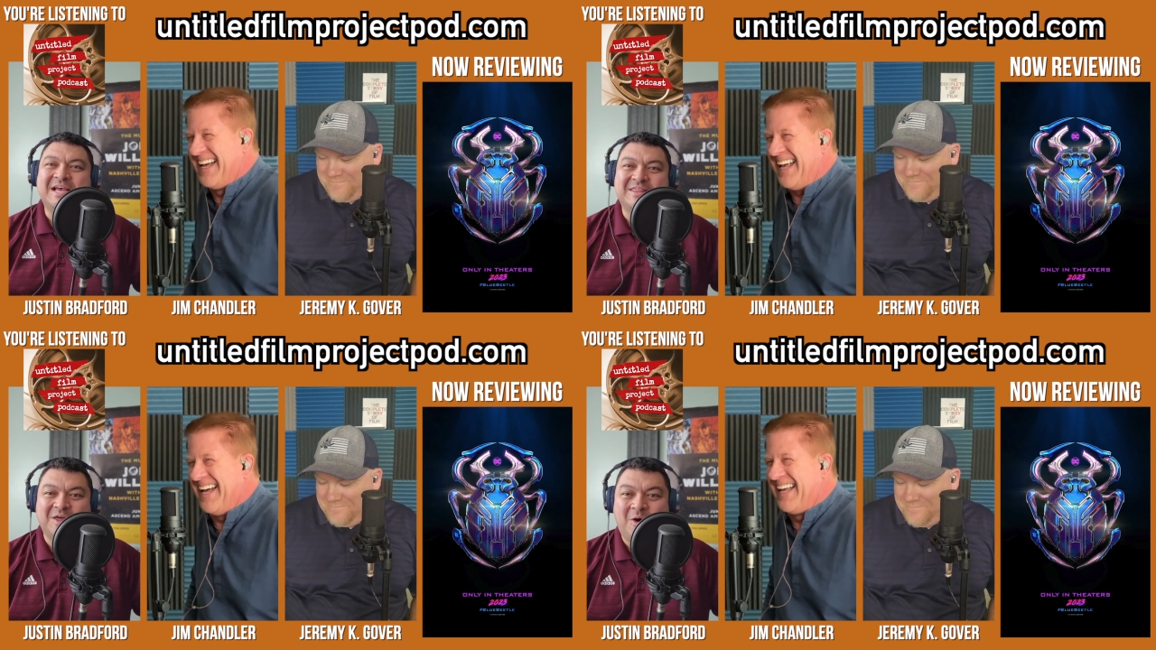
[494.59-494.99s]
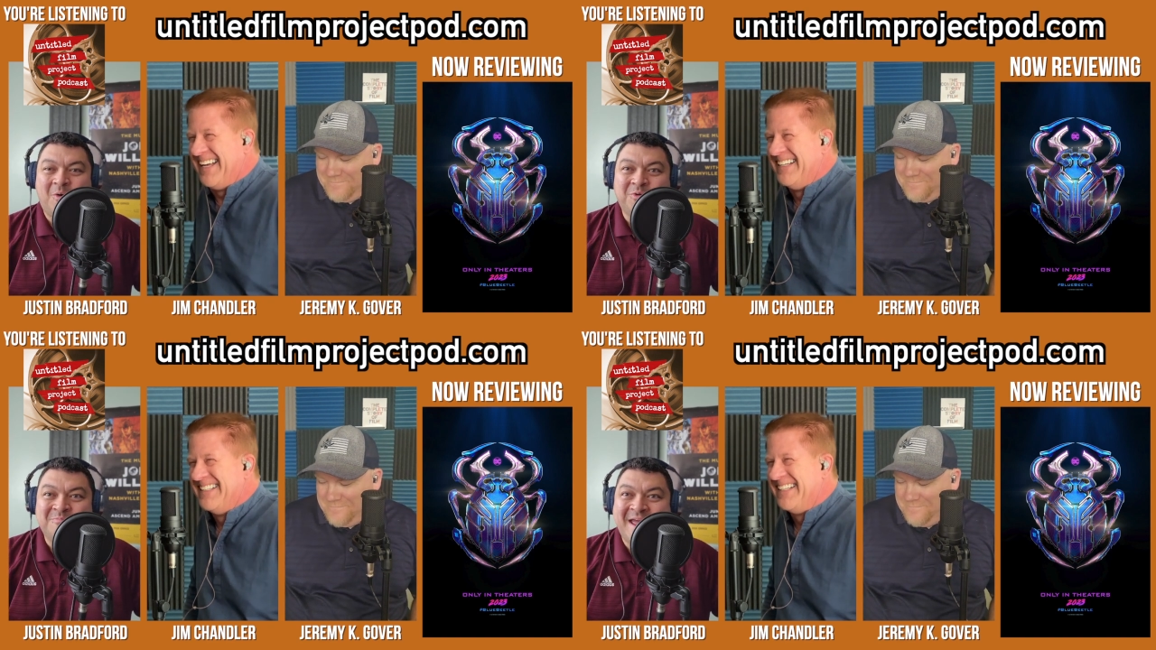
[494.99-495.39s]
Speaker 1: like the
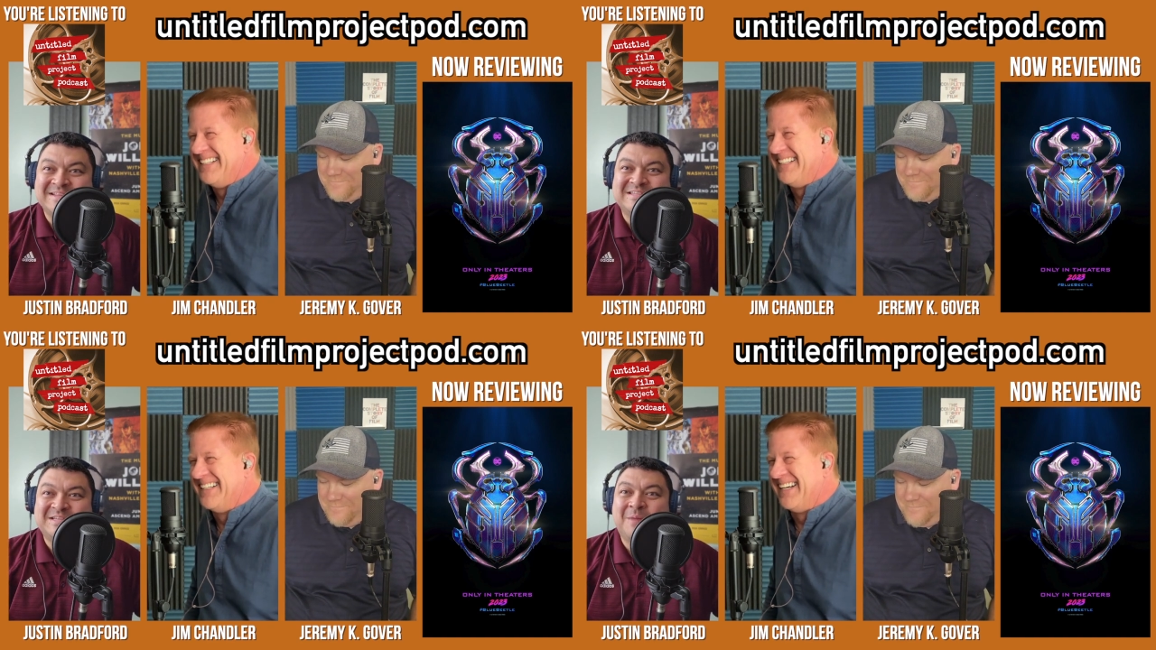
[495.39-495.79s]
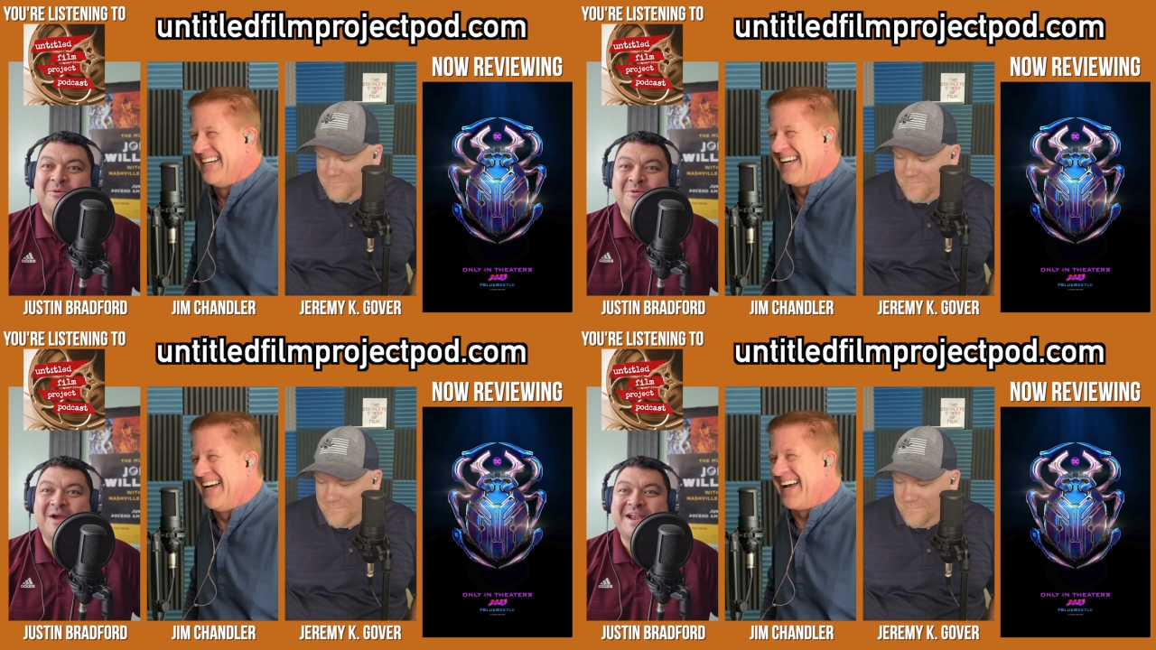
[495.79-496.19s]
old man
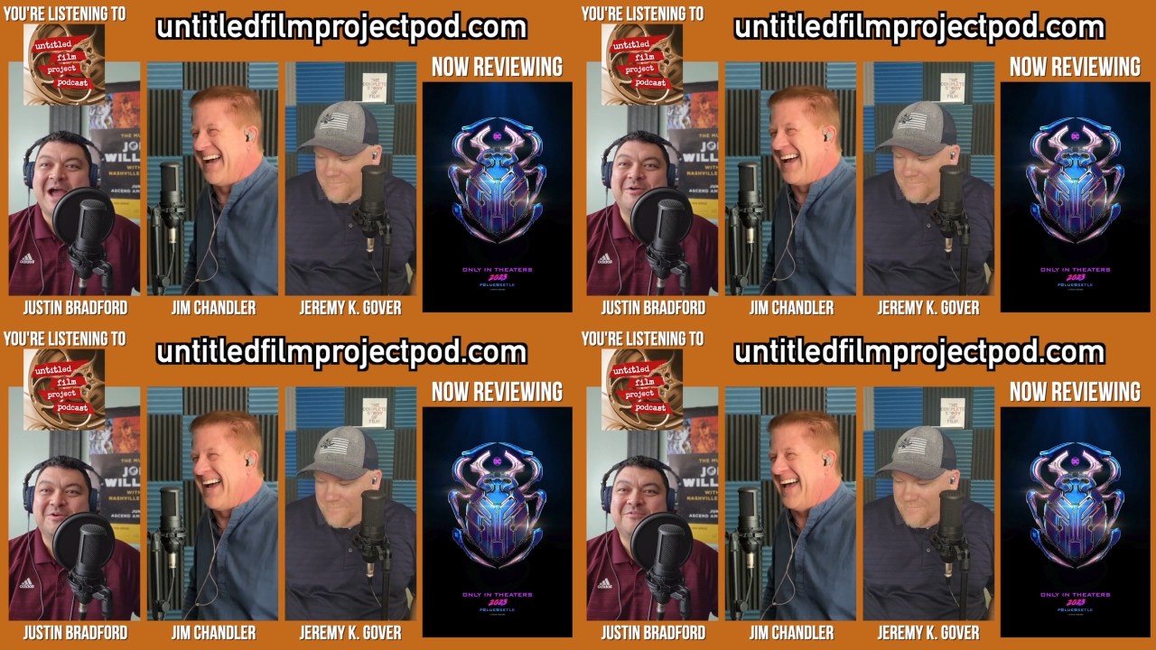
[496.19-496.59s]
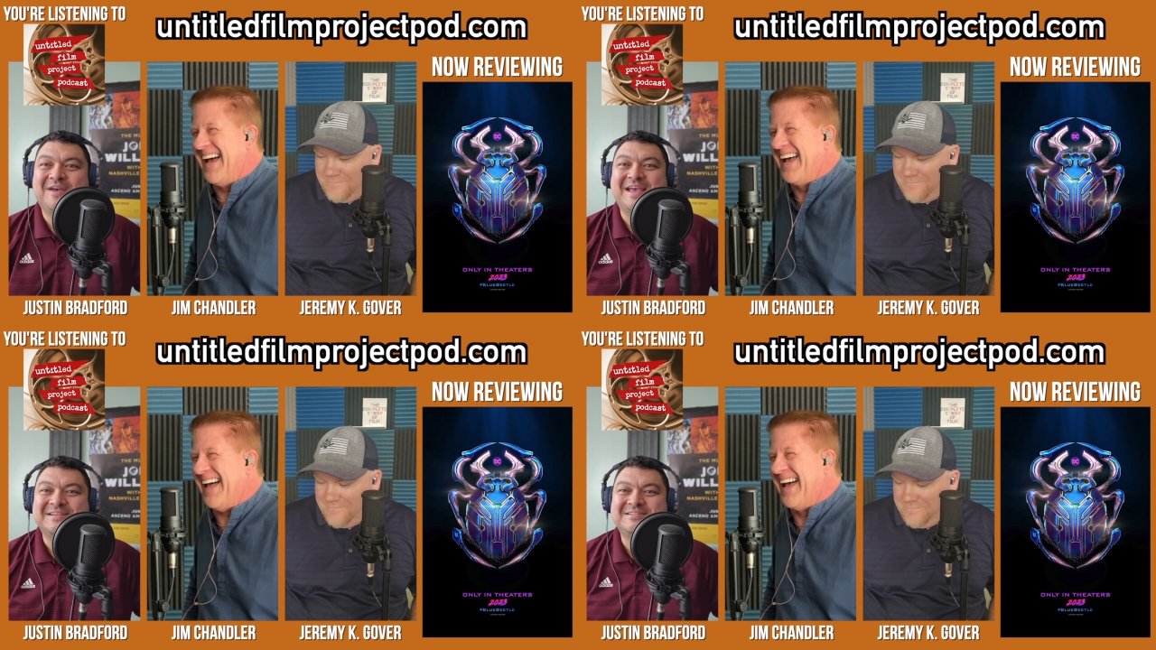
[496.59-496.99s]
stubborn right now in your
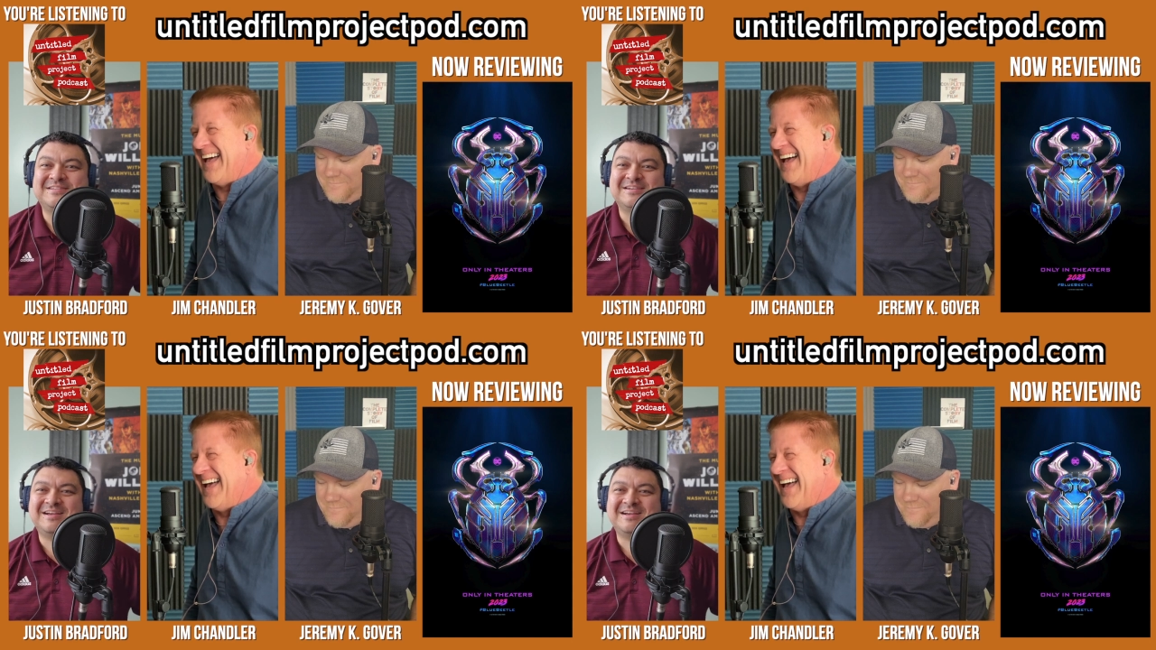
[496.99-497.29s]
face.